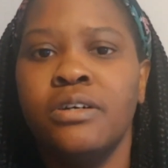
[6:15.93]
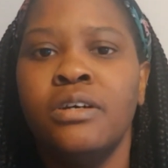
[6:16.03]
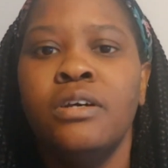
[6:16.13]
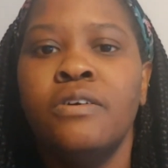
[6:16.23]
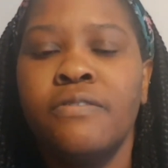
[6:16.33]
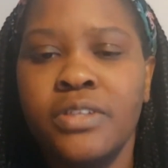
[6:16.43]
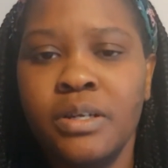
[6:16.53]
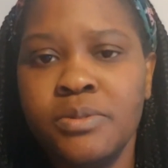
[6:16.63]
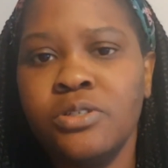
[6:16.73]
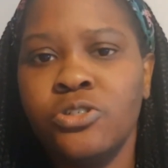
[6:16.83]
for them
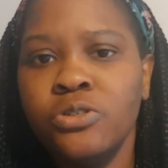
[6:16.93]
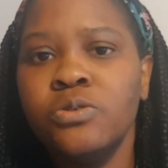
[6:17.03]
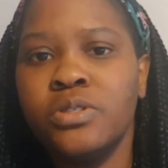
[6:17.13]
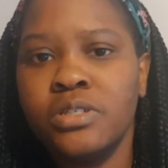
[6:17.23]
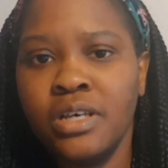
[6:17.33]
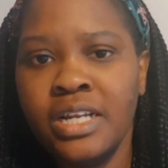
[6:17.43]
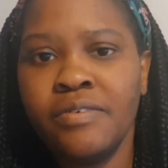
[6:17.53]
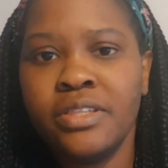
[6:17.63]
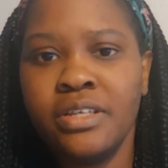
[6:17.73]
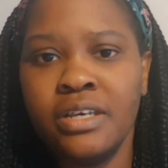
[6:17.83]
to choose and
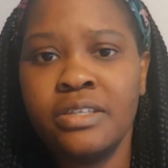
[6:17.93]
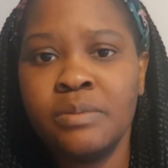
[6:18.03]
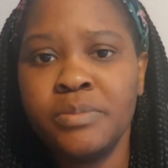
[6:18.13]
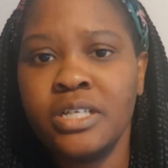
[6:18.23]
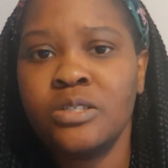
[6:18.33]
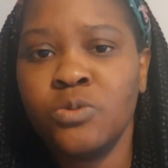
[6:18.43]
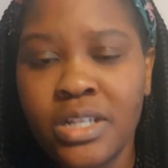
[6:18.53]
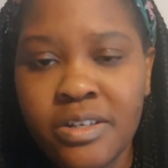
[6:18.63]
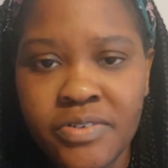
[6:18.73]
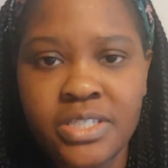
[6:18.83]
everything. It's something that's
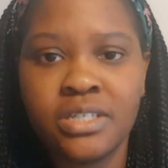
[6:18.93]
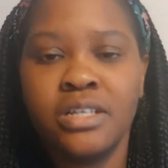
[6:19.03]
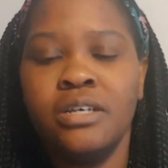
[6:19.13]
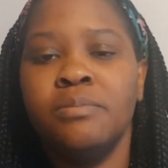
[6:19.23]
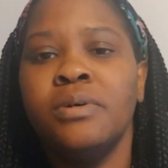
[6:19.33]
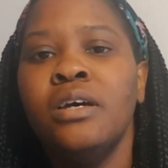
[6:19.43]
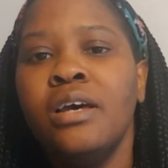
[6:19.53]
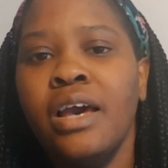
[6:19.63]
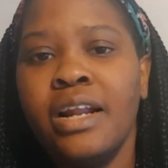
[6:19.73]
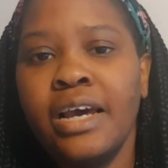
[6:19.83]
relevant to them,
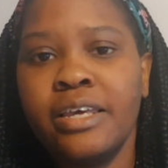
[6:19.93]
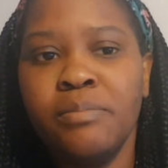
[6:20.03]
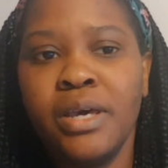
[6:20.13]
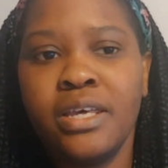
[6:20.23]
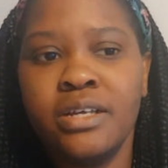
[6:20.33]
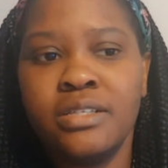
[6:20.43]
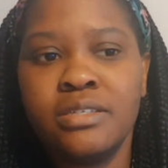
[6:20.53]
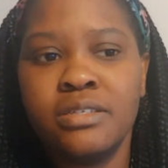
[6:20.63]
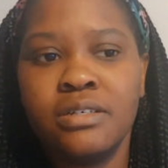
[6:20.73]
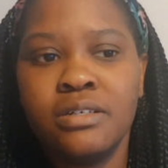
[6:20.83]
and I can make
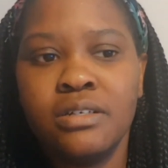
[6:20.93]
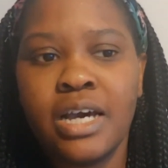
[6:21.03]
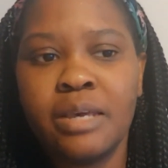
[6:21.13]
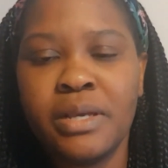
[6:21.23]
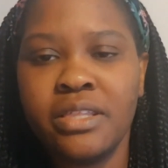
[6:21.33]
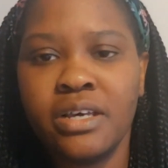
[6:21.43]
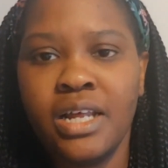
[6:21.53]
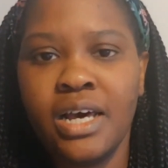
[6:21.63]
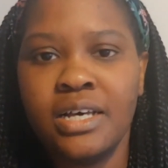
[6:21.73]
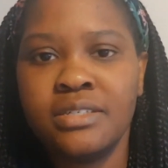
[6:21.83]
the
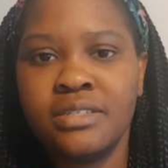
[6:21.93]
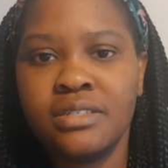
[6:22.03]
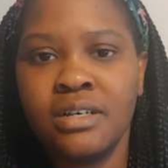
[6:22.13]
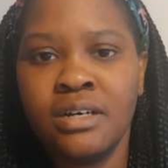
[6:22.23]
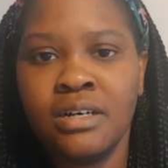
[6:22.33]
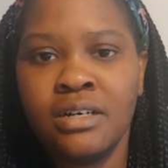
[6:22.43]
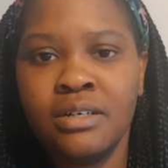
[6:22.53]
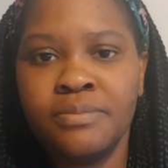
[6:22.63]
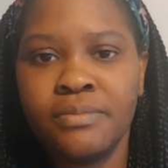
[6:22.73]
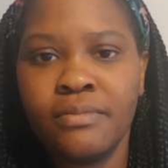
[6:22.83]
class,
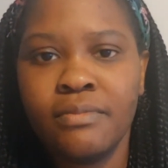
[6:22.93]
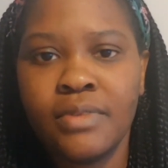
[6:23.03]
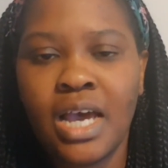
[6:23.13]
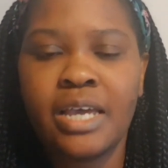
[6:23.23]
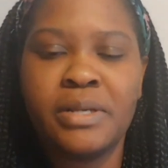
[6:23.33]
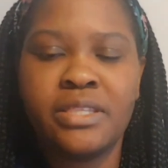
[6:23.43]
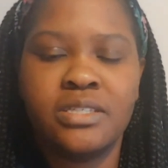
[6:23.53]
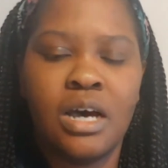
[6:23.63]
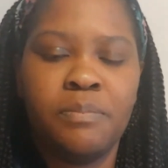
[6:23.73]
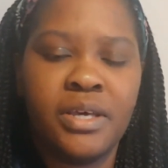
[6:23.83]
I can make the
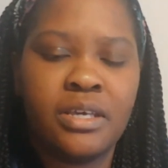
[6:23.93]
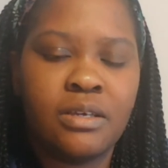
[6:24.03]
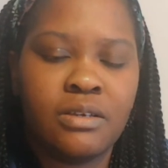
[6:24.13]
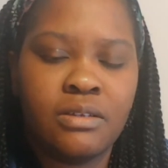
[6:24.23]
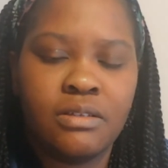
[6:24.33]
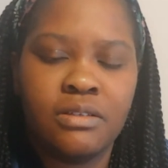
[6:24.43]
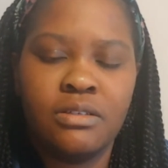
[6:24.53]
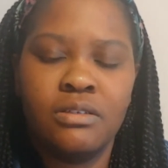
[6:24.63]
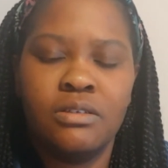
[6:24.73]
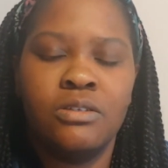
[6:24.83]
topic
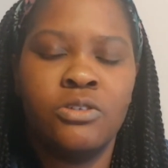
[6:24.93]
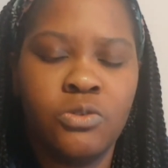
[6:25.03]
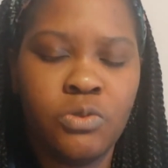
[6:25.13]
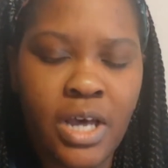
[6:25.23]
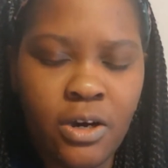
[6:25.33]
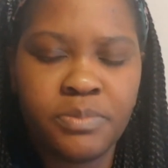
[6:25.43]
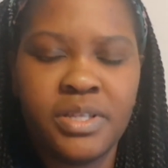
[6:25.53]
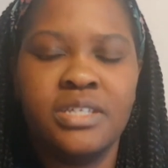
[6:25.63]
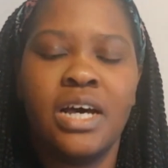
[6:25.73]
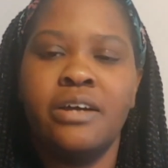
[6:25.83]
to help the
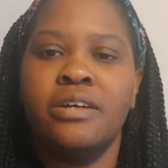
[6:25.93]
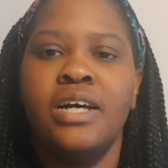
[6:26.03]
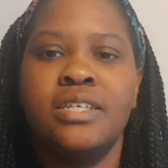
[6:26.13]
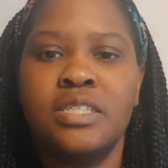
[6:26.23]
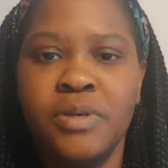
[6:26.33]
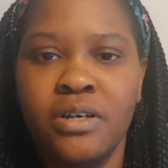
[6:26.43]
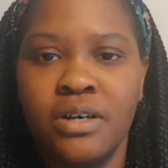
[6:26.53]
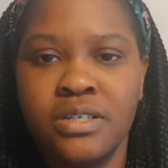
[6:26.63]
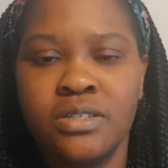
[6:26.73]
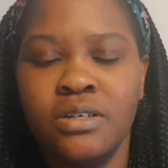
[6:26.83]
entire class to speak on it.
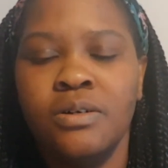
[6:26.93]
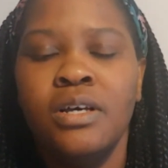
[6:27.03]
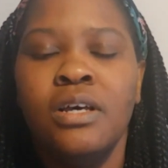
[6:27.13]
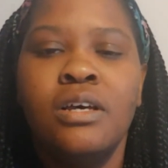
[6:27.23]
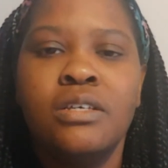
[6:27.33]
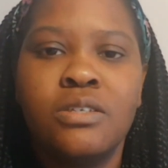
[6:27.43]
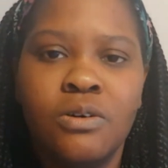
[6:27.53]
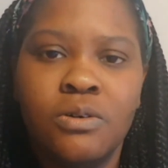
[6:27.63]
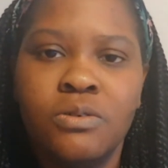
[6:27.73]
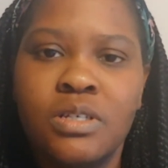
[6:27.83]
So
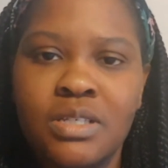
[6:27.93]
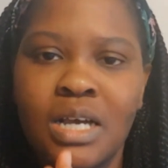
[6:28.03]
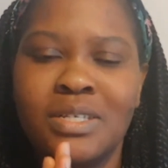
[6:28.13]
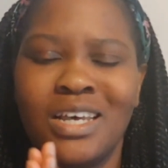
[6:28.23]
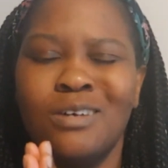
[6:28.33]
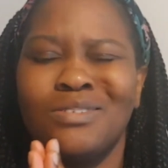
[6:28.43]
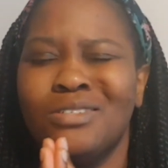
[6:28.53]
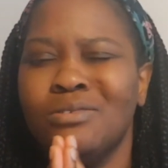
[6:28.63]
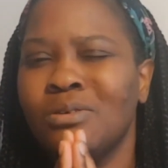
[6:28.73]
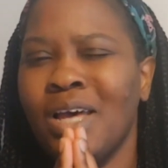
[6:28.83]
sometimes it helps
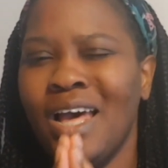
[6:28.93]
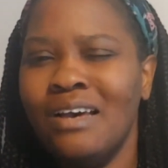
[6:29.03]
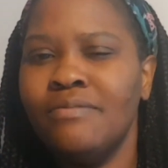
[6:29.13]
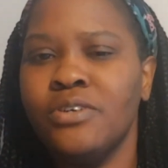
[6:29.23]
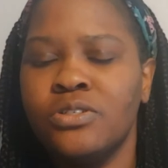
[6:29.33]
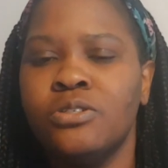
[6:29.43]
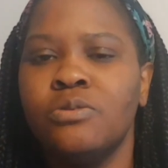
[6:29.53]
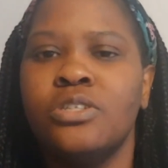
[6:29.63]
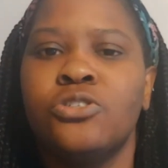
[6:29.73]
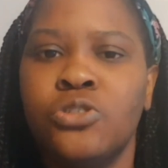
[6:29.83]
to have your
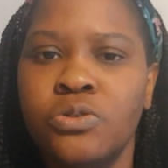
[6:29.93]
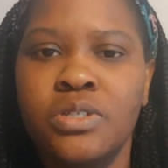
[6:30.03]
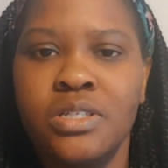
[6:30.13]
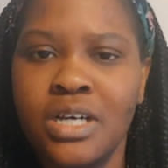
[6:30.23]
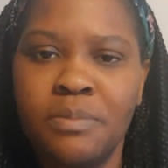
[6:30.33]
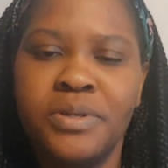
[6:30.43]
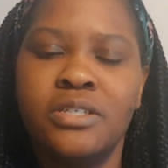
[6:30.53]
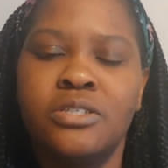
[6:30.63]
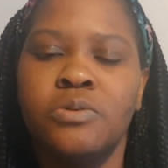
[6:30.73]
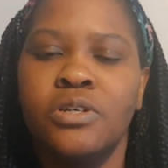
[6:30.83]
students choose the topics
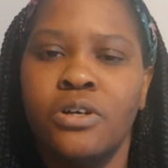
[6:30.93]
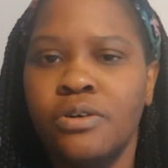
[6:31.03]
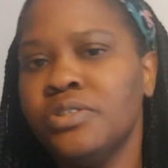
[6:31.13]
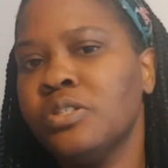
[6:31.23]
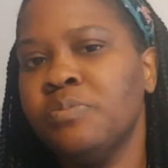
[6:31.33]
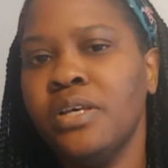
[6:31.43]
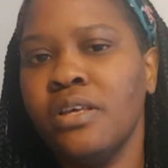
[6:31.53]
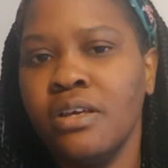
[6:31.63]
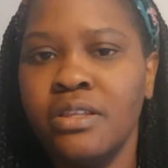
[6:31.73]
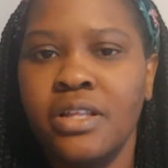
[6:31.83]
to encourage speaking
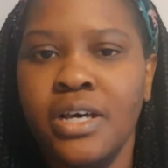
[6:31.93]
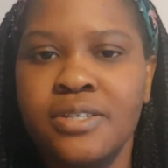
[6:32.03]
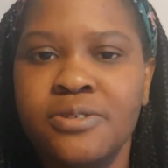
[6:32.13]
in the classroom.